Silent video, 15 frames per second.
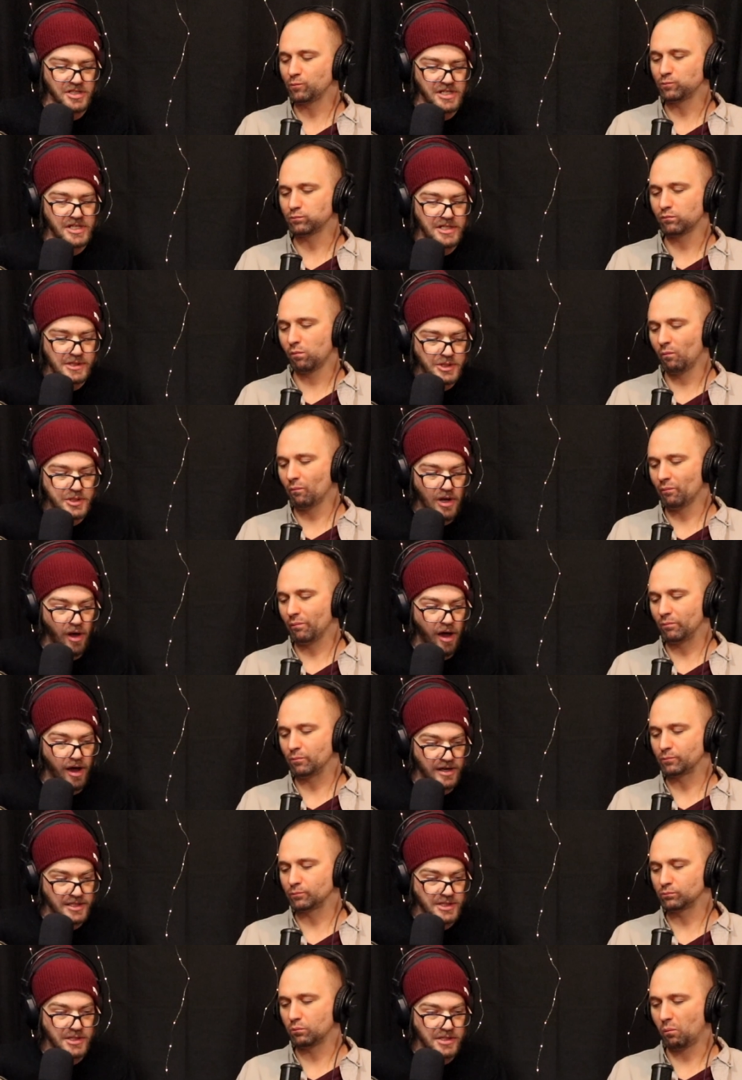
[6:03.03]
Speaker 1: these
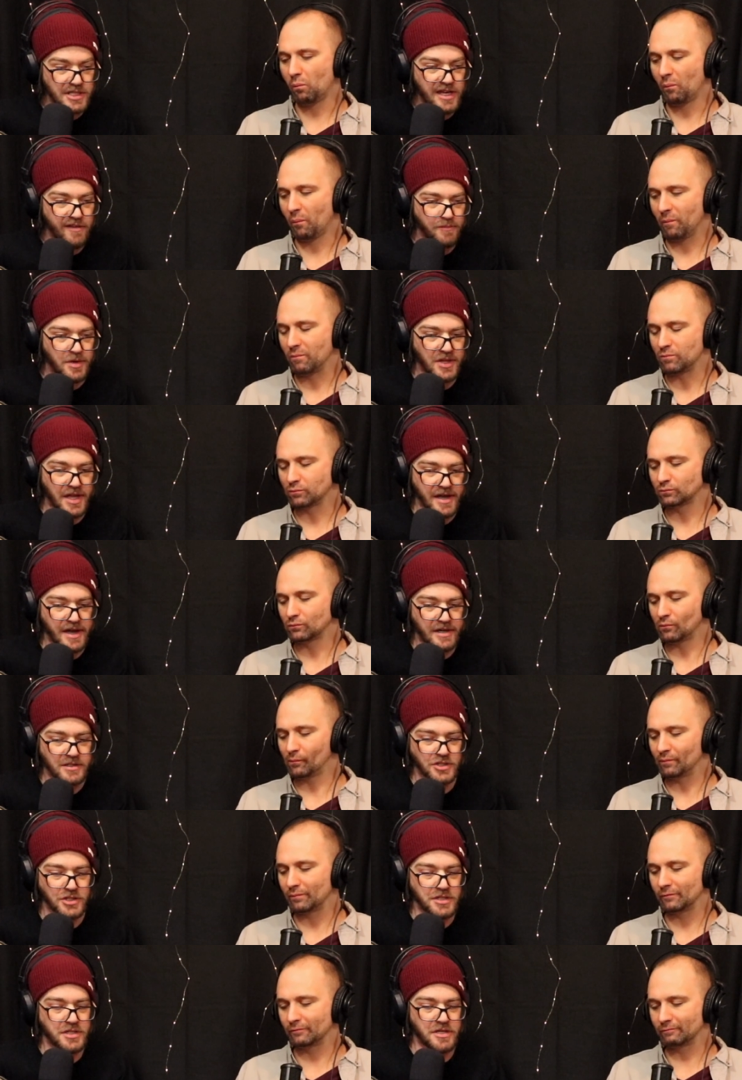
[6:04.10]
honestly have been like
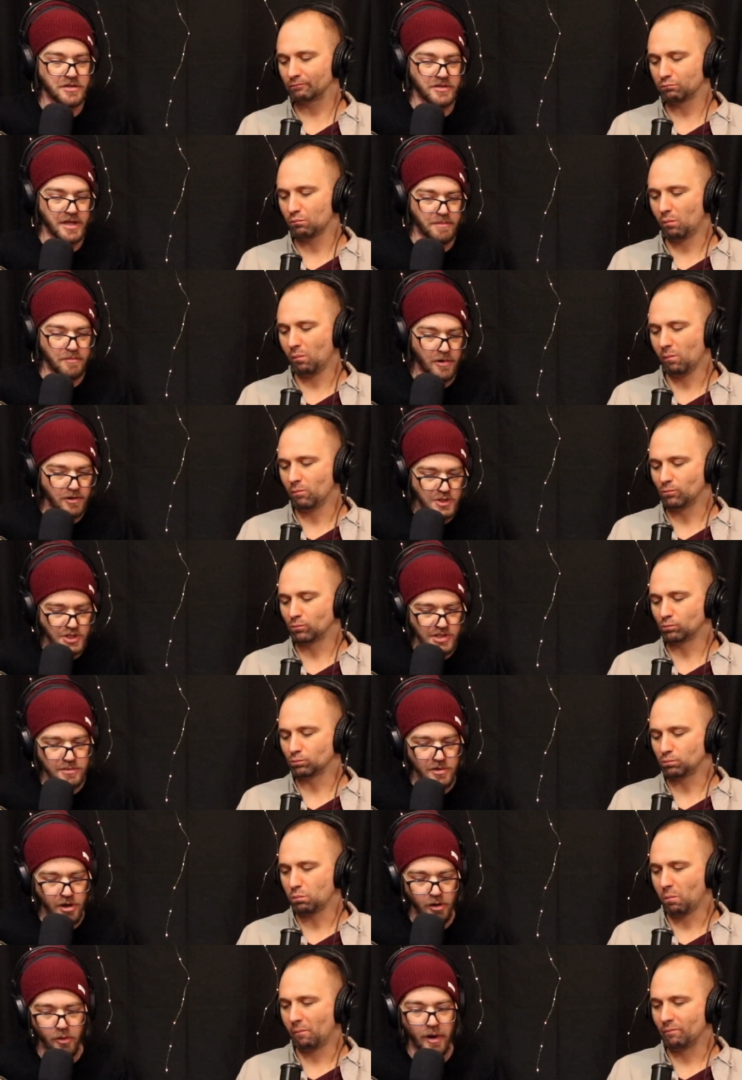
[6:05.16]
engineered. They most of
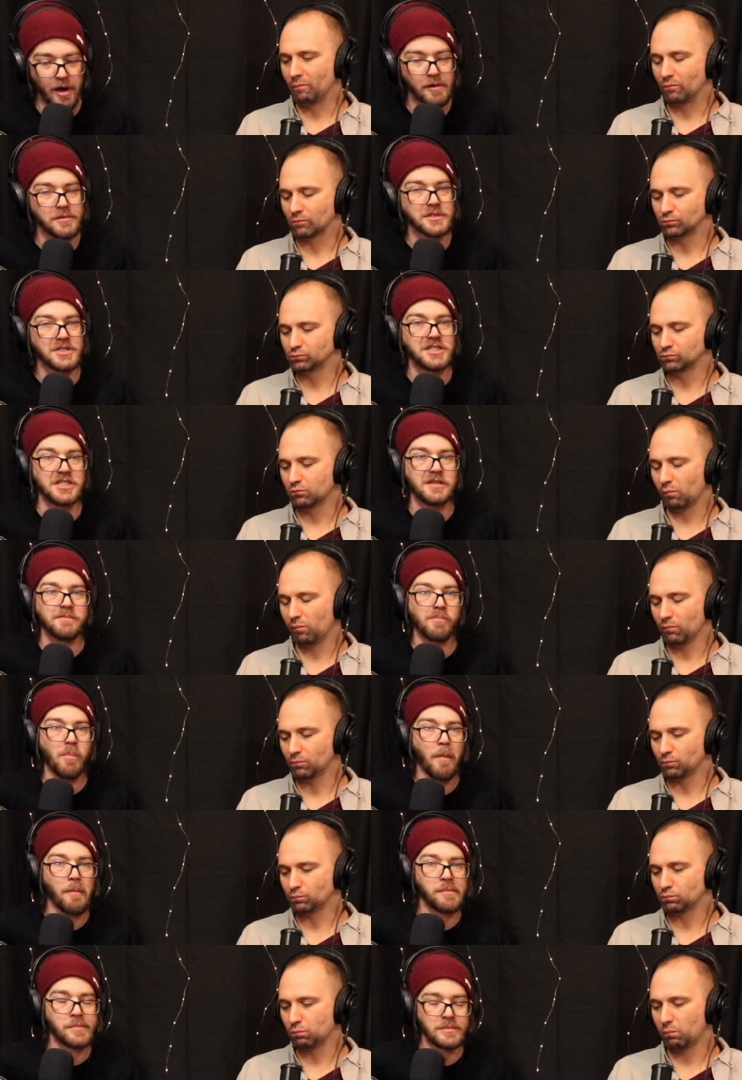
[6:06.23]
them go well with tea.
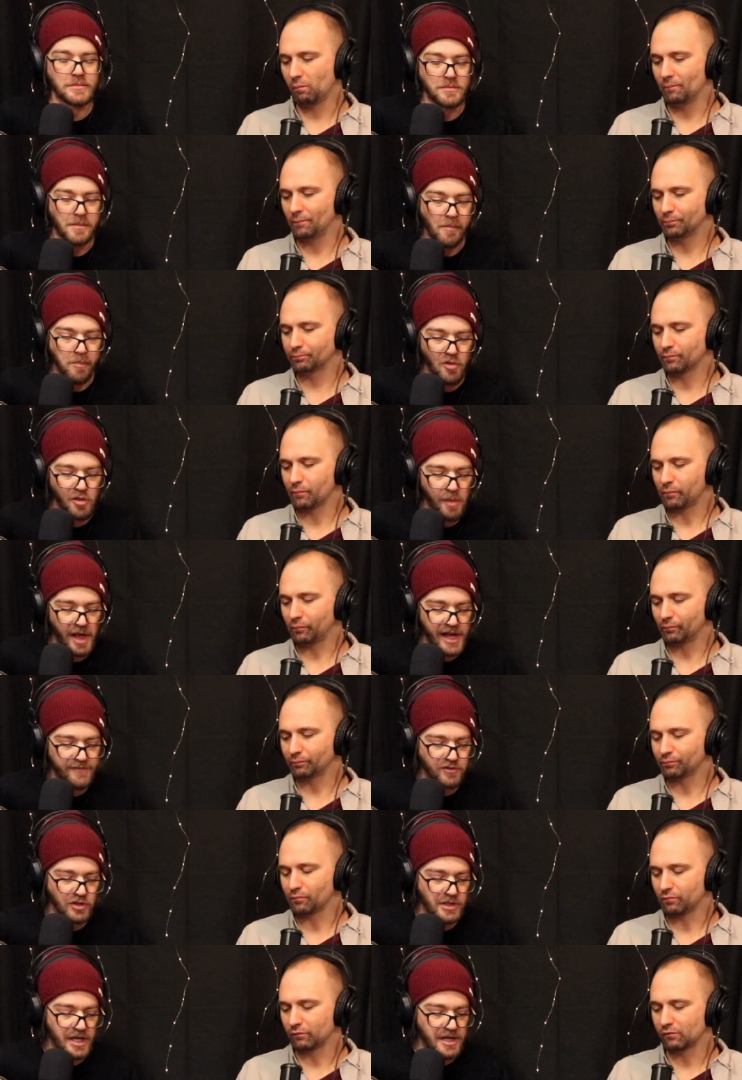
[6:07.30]
You may
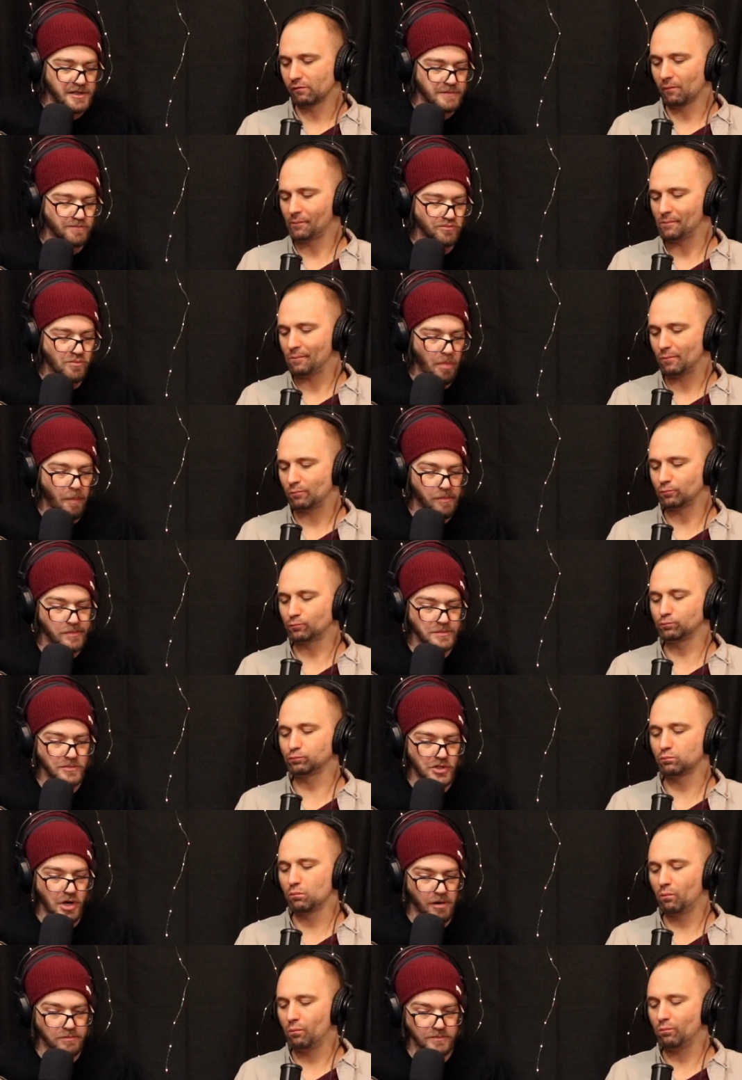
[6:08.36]
have to like,
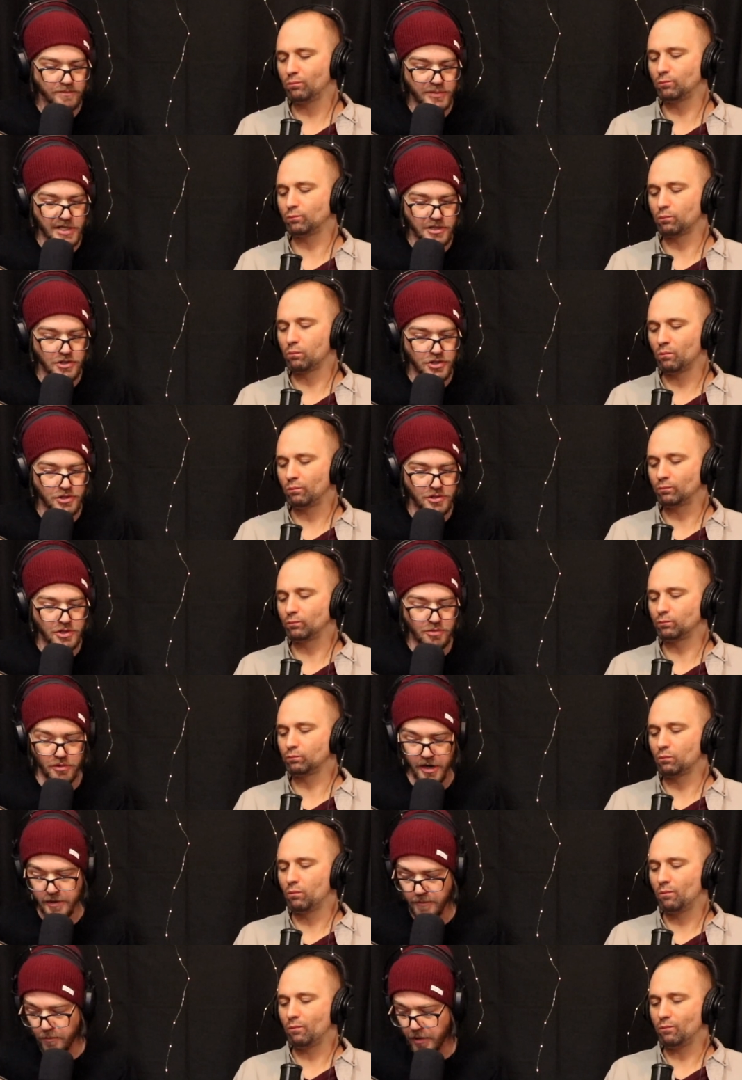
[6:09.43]
you know, pick and choose
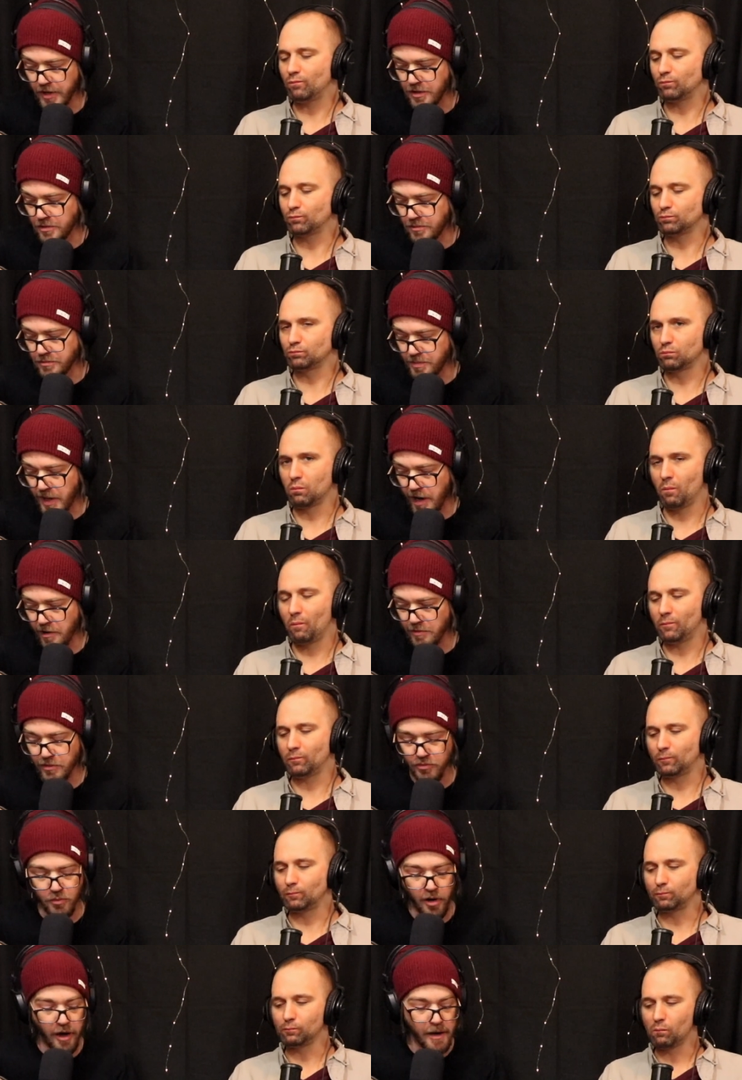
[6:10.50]
what what you pair
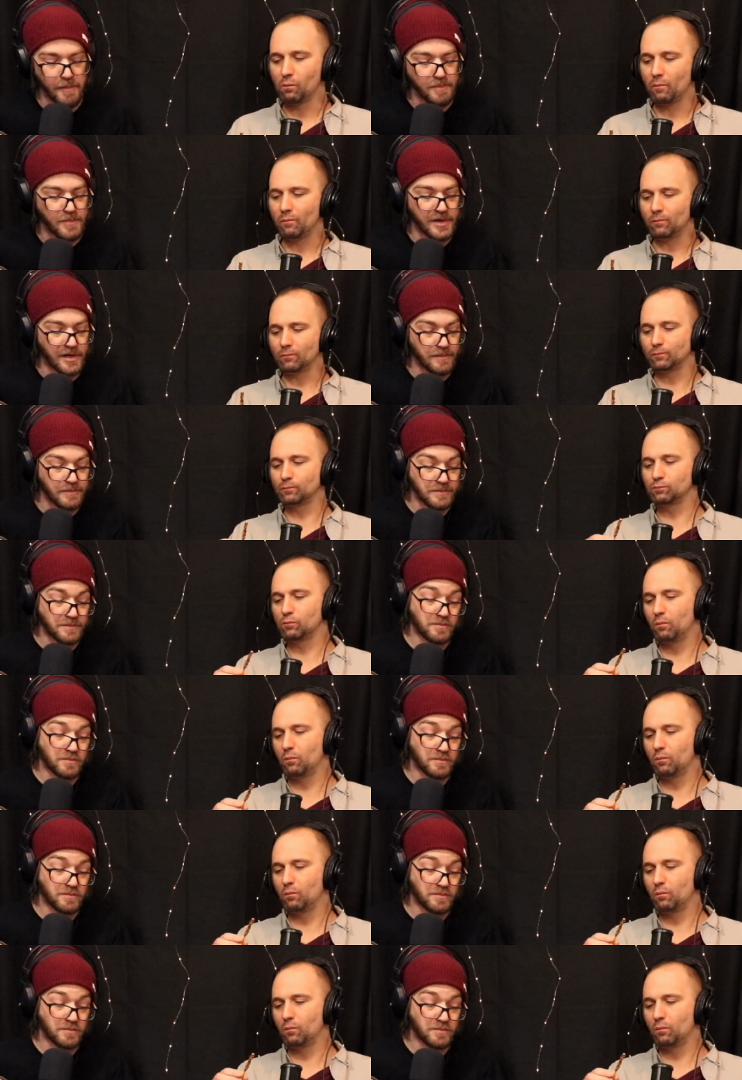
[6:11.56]
with what, but